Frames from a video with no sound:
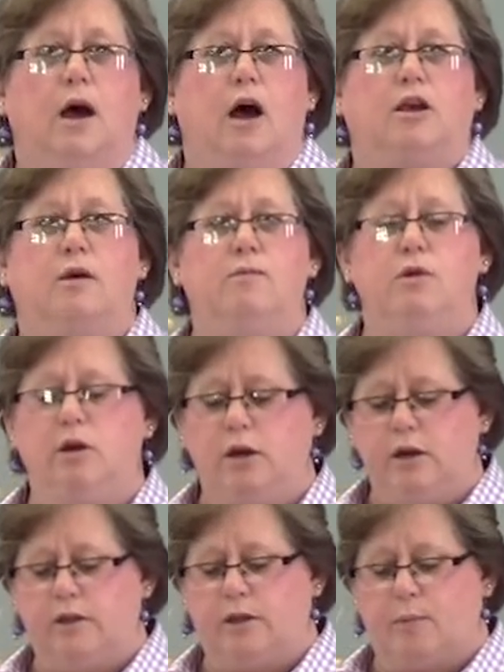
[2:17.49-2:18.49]
a
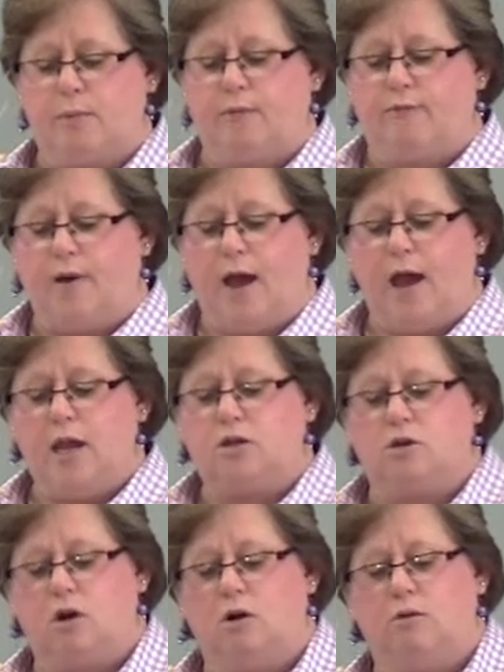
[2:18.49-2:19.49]
community that
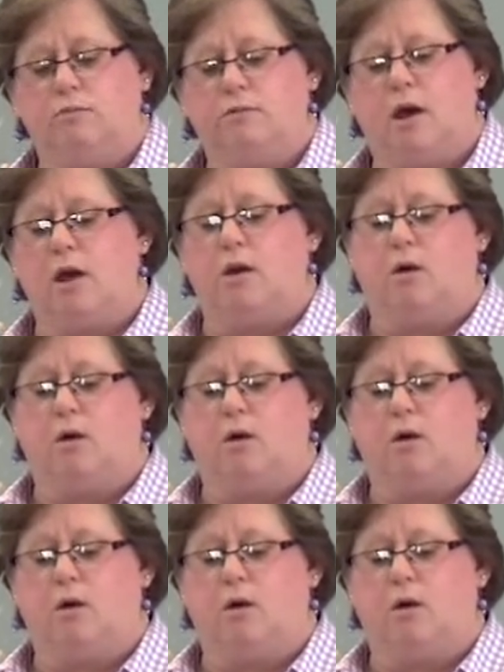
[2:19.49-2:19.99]
provides hope not